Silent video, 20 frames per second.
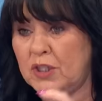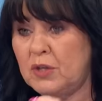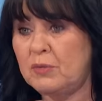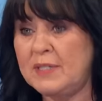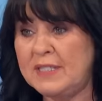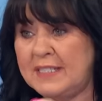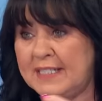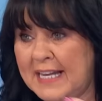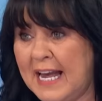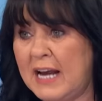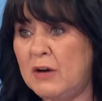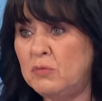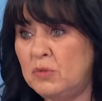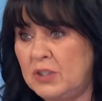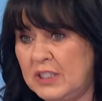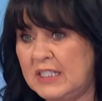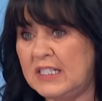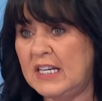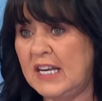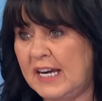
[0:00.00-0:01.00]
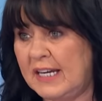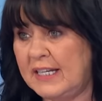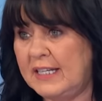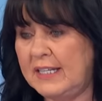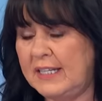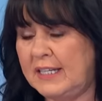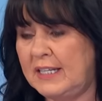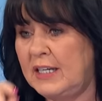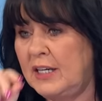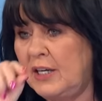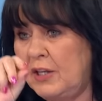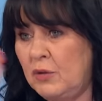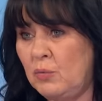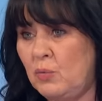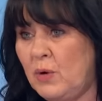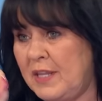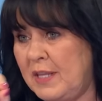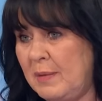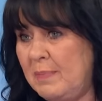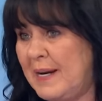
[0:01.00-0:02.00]
so it sounded like the
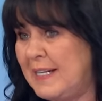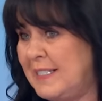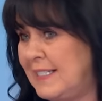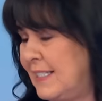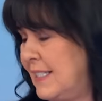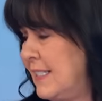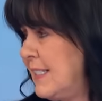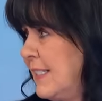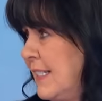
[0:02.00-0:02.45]
way they pasted it